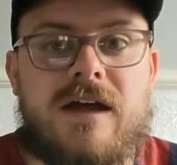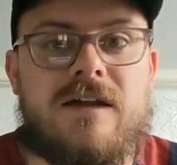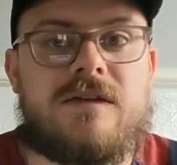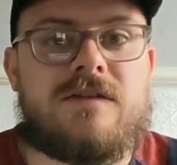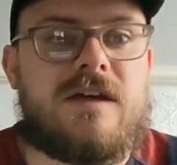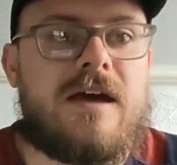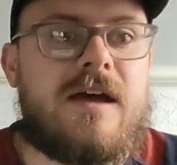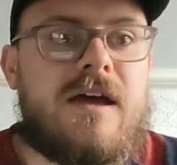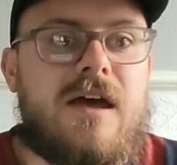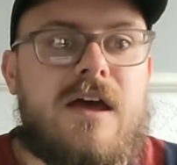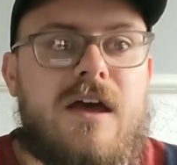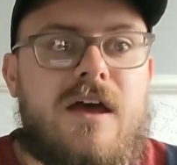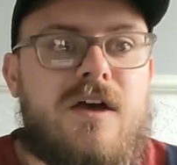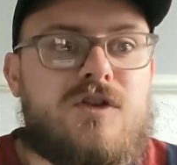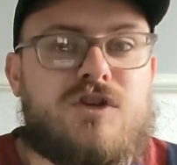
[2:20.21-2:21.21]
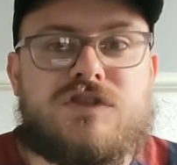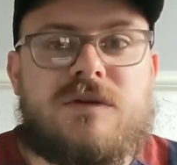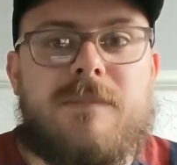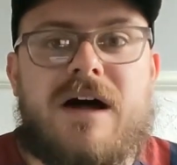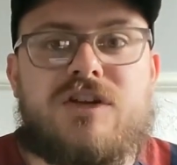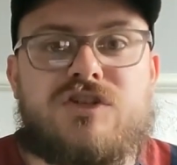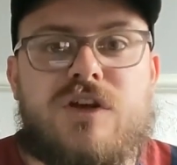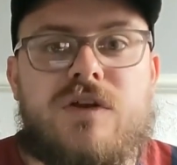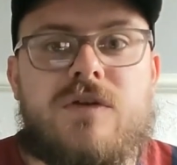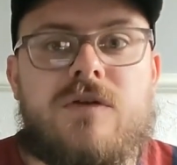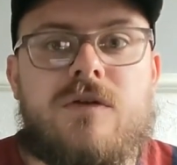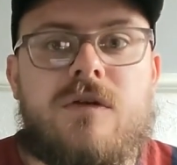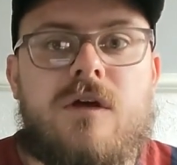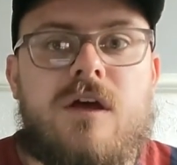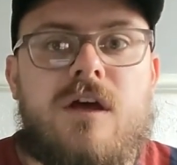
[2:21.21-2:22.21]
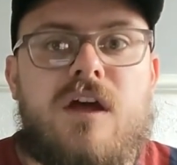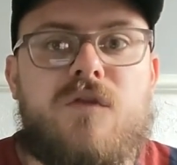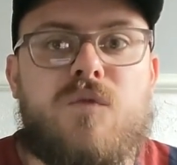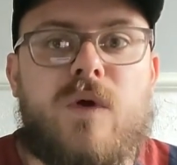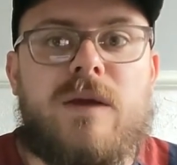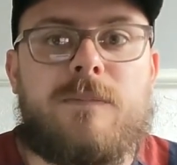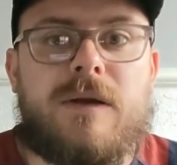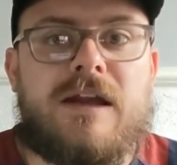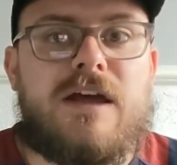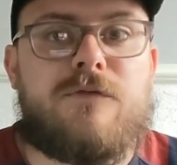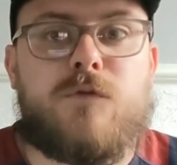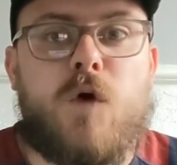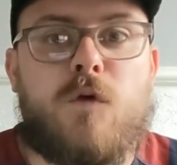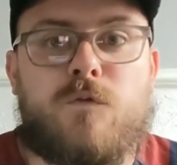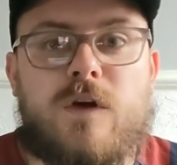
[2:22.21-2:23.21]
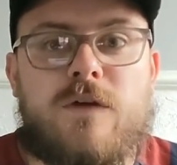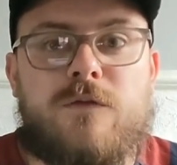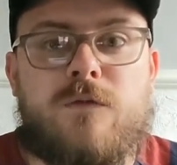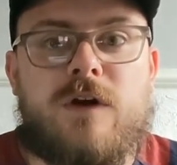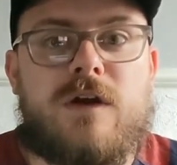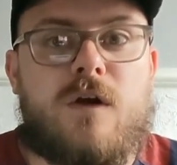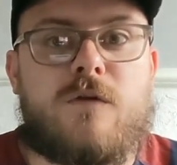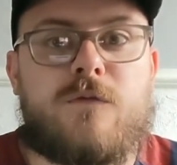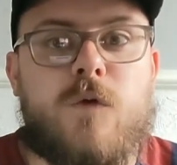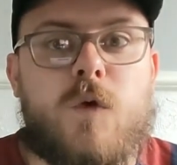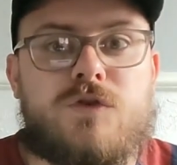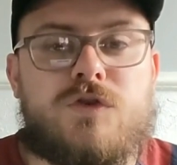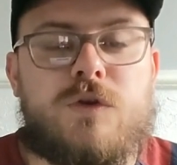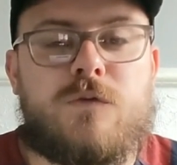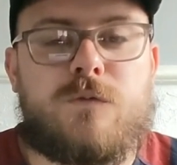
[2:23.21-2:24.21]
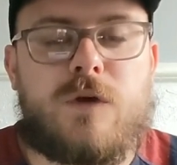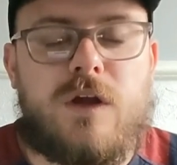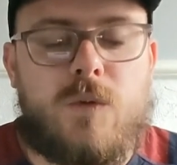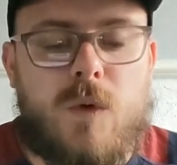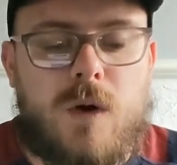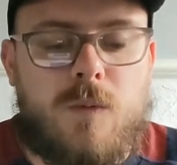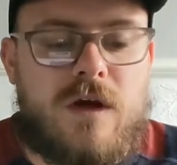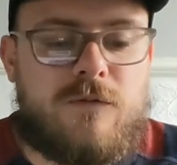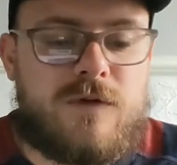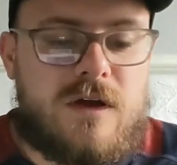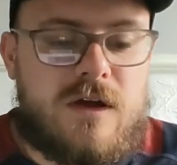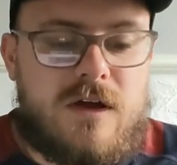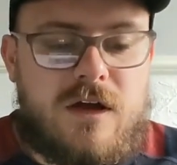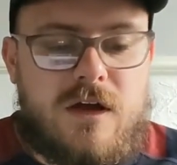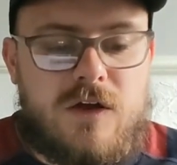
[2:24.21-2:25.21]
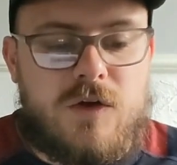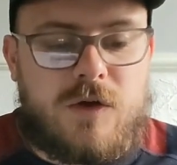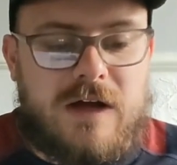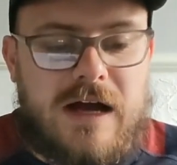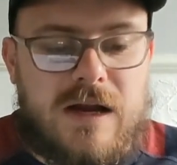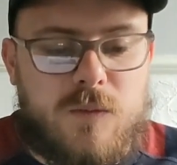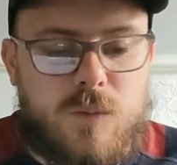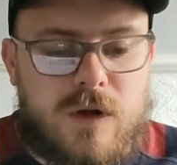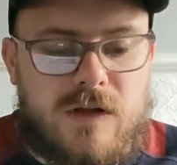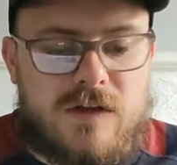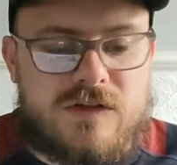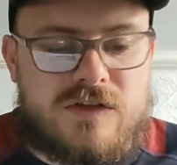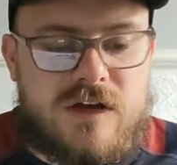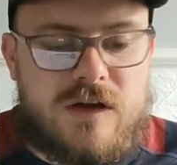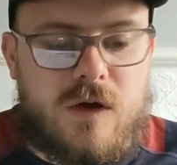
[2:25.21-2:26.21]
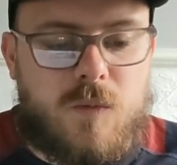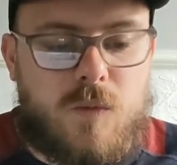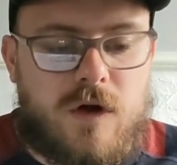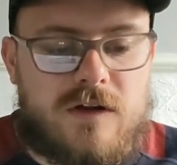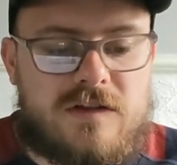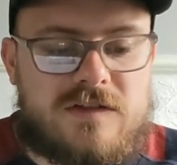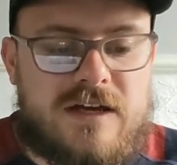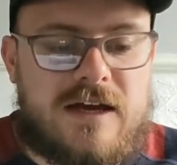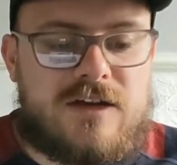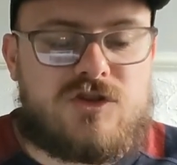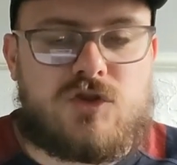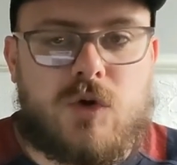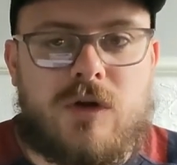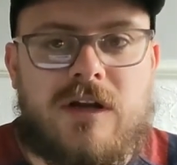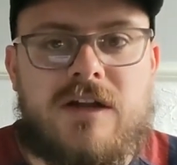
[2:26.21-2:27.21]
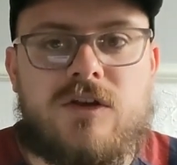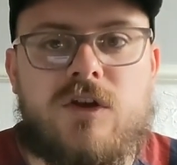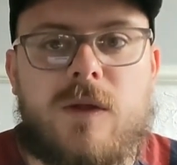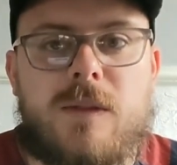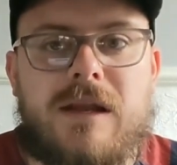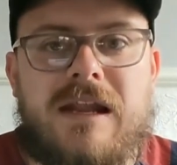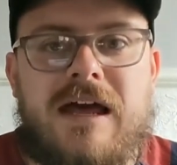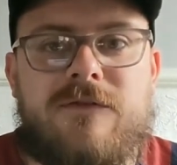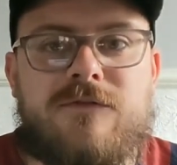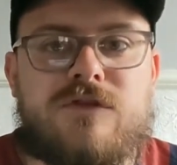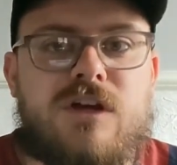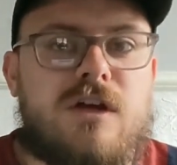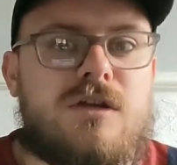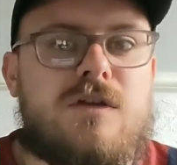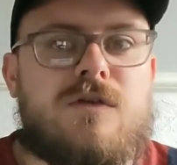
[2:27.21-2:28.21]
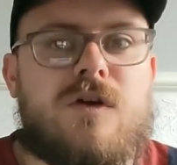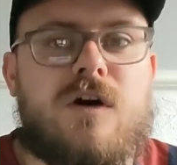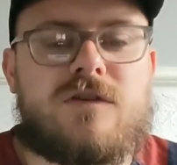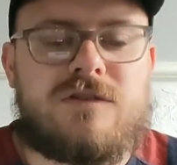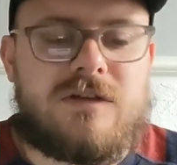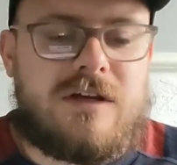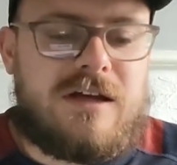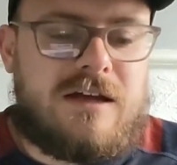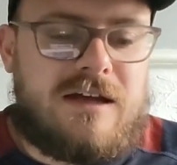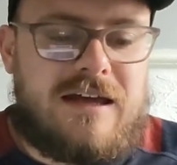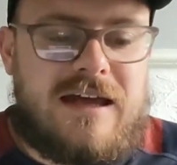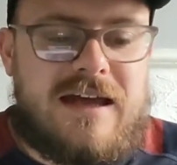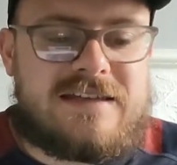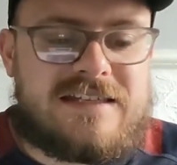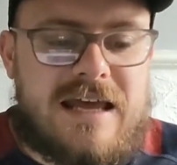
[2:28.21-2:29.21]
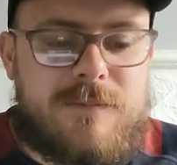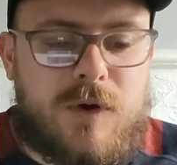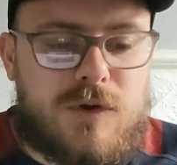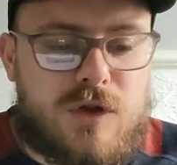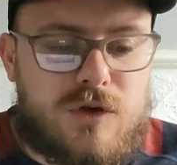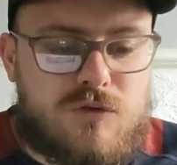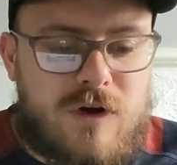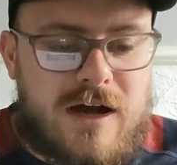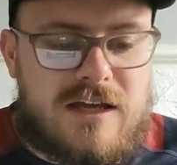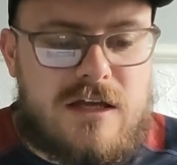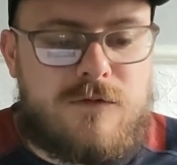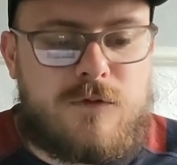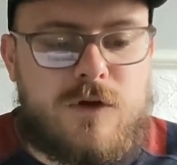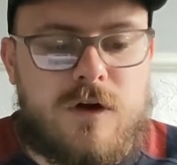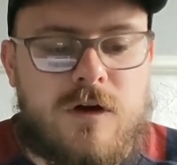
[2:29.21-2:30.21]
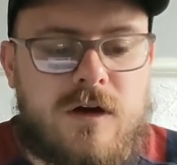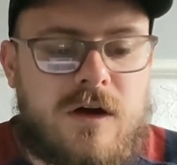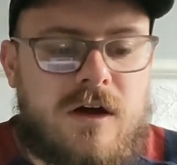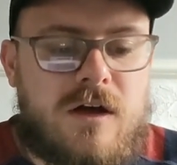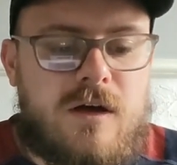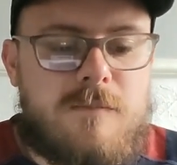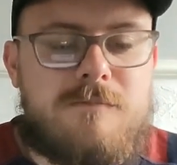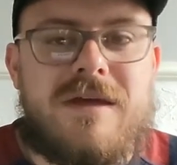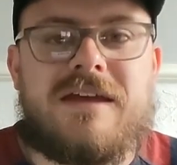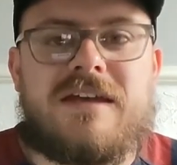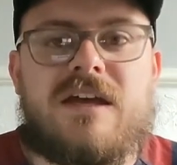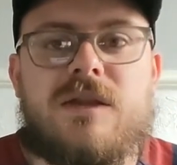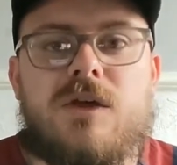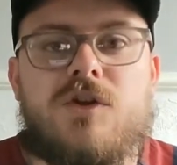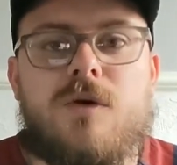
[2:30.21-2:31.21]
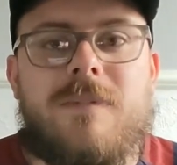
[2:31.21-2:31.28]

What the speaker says: And just imagine if we play a 4-3-3 or a 4-2-3-1 with, you know, Callum Wilson on one side, Joe Linton on the left, you've got ASM on the right, you've got Miggy in the